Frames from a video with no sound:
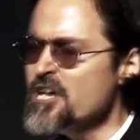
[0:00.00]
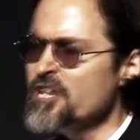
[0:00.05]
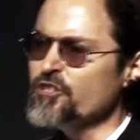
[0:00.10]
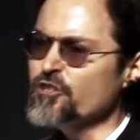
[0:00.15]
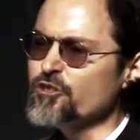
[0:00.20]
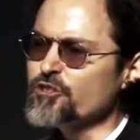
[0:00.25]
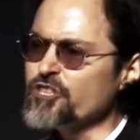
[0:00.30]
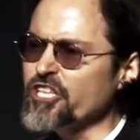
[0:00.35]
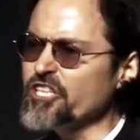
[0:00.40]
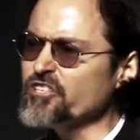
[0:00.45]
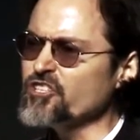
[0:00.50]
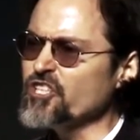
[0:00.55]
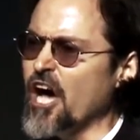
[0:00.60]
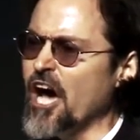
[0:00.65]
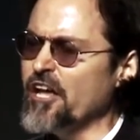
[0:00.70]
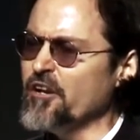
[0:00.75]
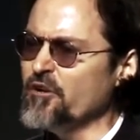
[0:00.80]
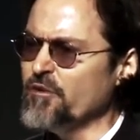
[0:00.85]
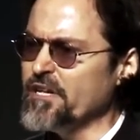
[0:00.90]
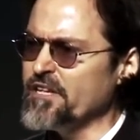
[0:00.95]
You're
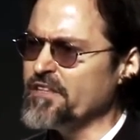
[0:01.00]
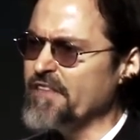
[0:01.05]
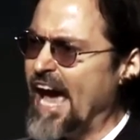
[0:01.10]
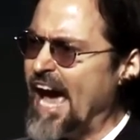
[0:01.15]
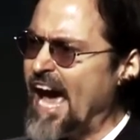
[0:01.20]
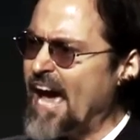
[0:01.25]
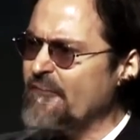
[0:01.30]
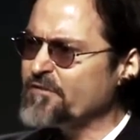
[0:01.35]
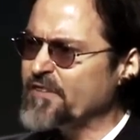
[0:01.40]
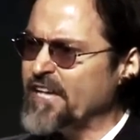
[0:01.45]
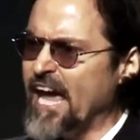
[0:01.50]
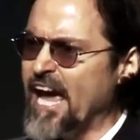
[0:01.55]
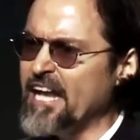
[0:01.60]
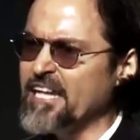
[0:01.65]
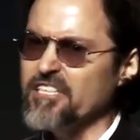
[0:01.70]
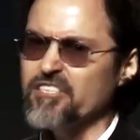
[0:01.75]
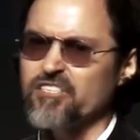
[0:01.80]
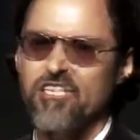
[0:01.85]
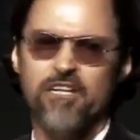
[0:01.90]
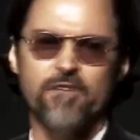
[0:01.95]
dishonoring the
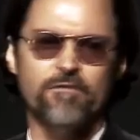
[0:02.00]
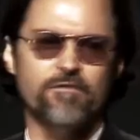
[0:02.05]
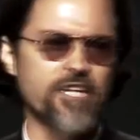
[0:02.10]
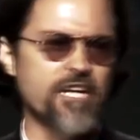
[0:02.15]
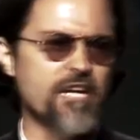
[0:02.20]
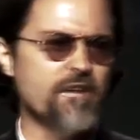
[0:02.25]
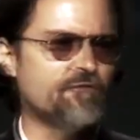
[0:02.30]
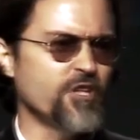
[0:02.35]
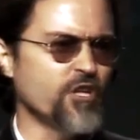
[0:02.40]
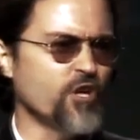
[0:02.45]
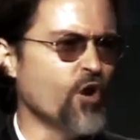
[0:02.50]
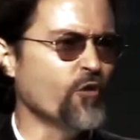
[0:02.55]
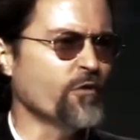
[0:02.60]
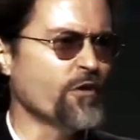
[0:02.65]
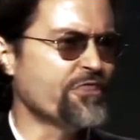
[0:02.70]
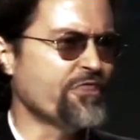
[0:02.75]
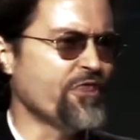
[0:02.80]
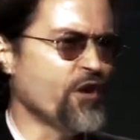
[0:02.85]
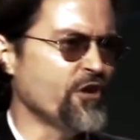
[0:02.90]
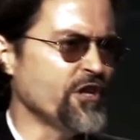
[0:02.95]
Afghanis that have lived in
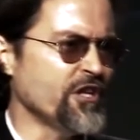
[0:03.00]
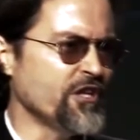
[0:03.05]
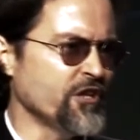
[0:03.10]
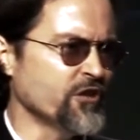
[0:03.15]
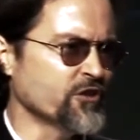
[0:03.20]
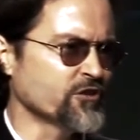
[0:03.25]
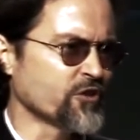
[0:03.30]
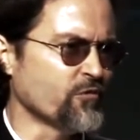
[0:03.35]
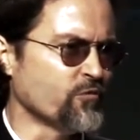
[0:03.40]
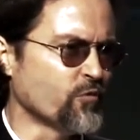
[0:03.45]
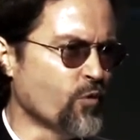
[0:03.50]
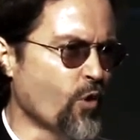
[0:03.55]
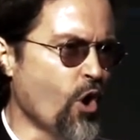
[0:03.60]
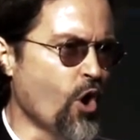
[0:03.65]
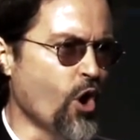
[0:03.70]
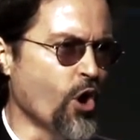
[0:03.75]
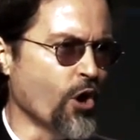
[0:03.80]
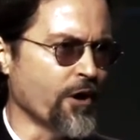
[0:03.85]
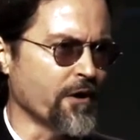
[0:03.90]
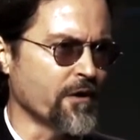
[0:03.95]
over 30 years of
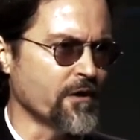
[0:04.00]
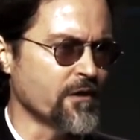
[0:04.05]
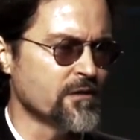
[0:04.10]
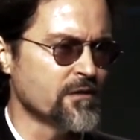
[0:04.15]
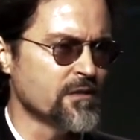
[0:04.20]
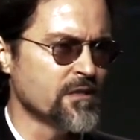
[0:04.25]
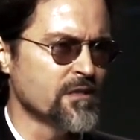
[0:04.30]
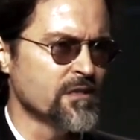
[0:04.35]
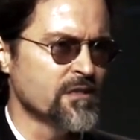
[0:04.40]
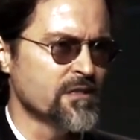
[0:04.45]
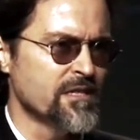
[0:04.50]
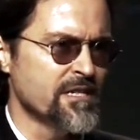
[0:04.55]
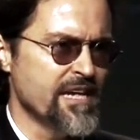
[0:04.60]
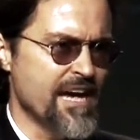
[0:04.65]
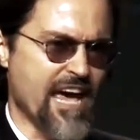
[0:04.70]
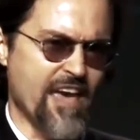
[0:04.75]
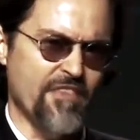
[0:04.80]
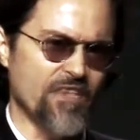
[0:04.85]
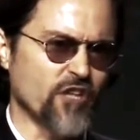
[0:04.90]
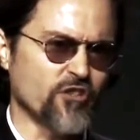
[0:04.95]
war,
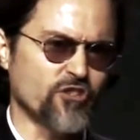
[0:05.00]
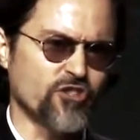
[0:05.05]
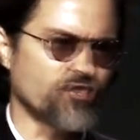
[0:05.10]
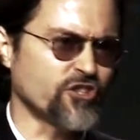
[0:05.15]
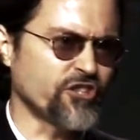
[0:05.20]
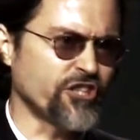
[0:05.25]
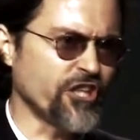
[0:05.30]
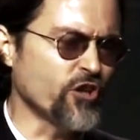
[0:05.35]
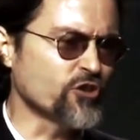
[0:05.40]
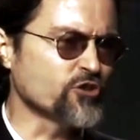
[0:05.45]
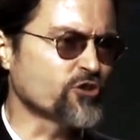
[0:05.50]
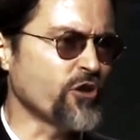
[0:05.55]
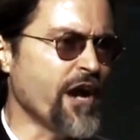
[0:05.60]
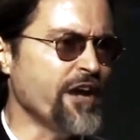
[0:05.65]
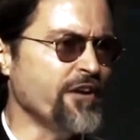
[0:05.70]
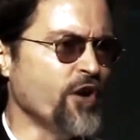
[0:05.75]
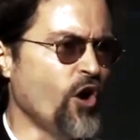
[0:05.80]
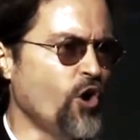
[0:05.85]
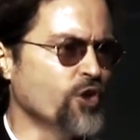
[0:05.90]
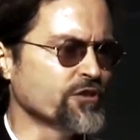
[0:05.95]
and they're still
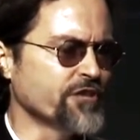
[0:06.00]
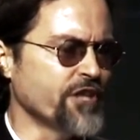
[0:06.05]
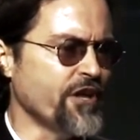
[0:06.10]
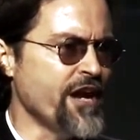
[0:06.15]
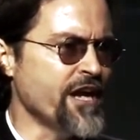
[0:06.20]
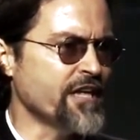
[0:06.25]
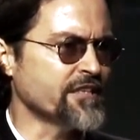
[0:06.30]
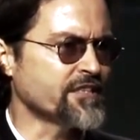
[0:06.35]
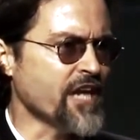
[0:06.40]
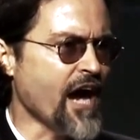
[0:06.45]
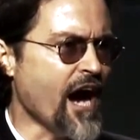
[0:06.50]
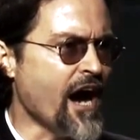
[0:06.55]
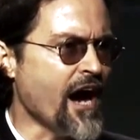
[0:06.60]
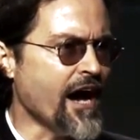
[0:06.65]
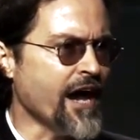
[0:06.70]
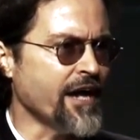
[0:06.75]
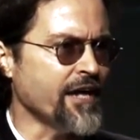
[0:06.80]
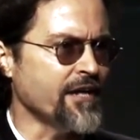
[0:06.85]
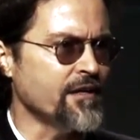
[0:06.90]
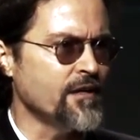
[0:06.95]
trying to hold their heads
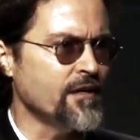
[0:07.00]
high.